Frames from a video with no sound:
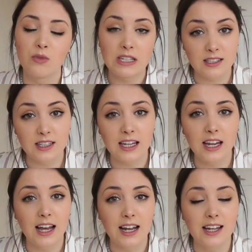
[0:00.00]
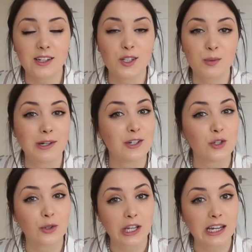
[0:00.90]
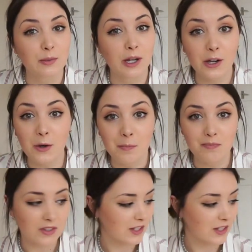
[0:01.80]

recently and I just wanted to show you guys what I got.